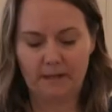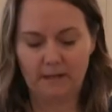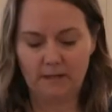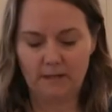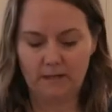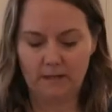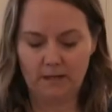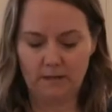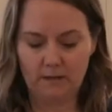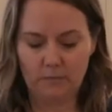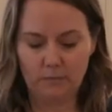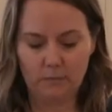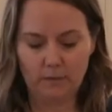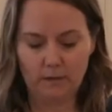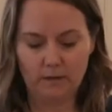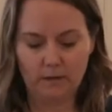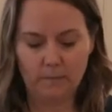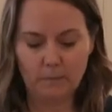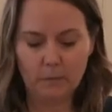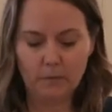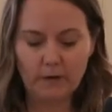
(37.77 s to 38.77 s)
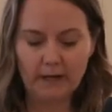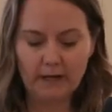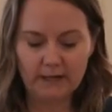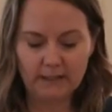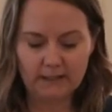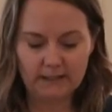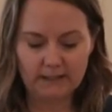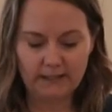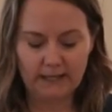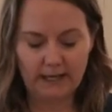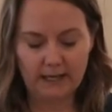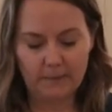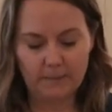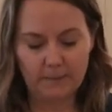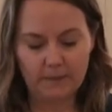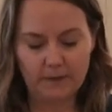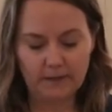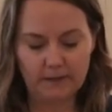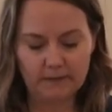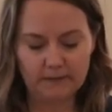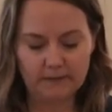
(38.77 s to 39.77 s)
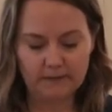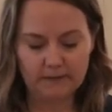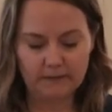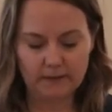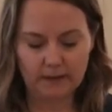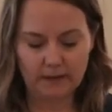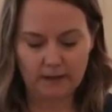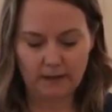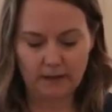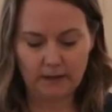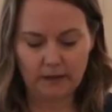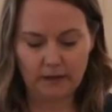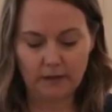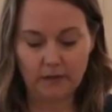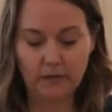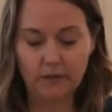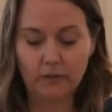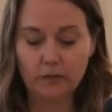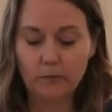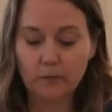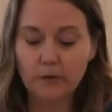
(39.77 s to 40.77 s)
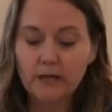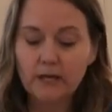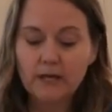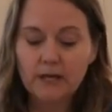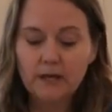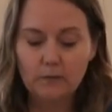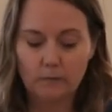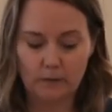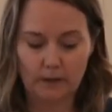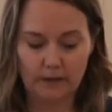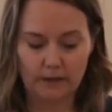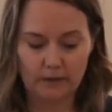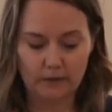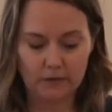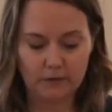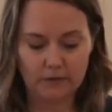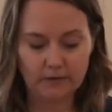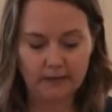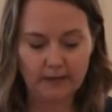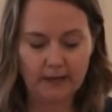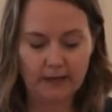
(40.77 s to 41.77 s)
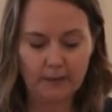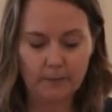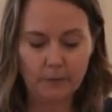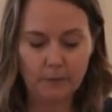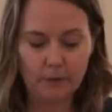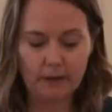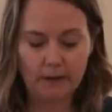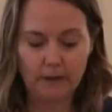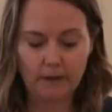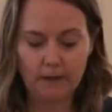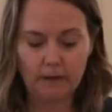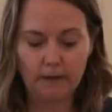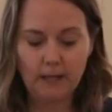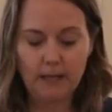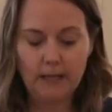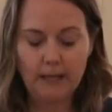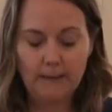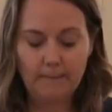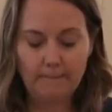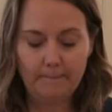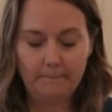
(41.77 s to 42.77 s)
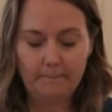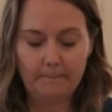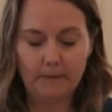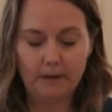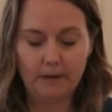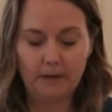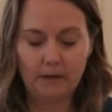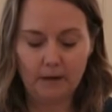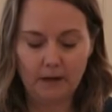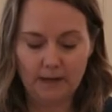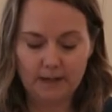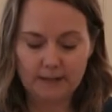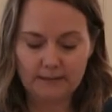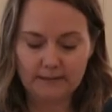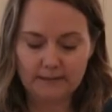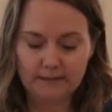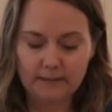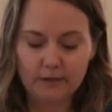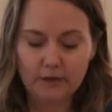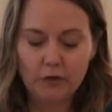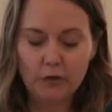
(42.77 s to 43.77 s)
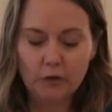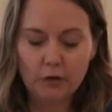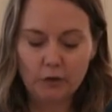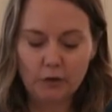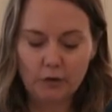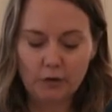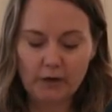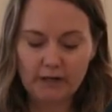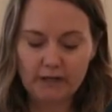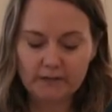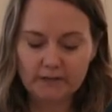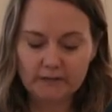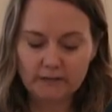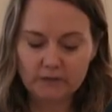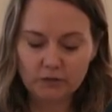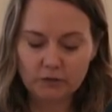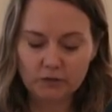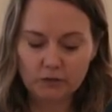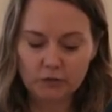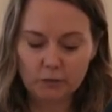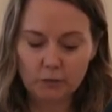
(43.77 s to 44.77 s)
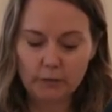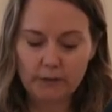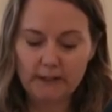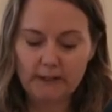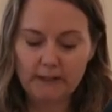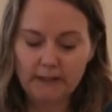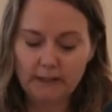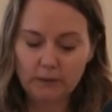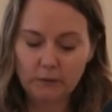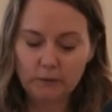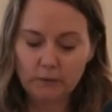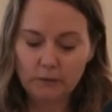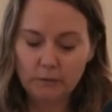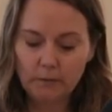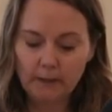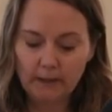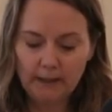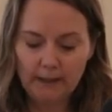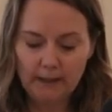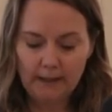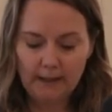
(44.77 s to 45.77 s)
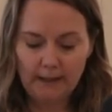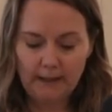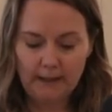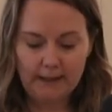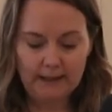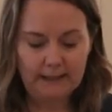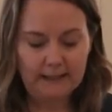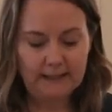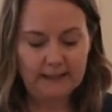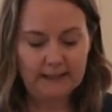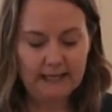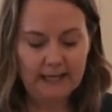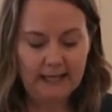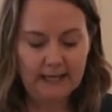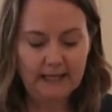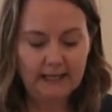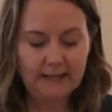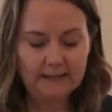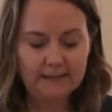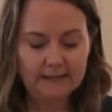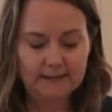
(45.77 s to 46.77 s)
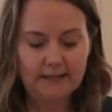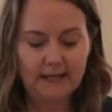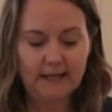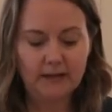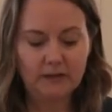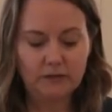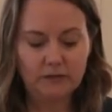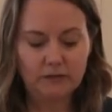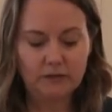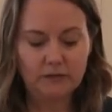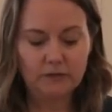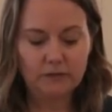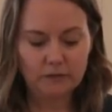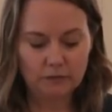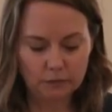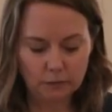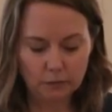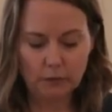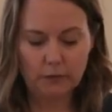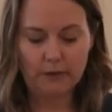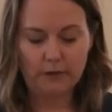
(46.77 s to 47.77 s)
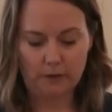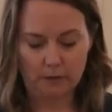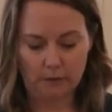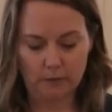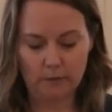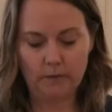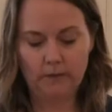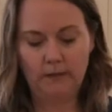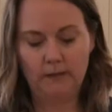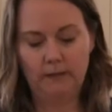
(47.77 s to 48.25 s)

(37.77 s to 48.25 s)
And we are bringing to campus uh, three writers, Gabrielle Bellot, Grace Shuyi Liu, and Nay Se Sorino.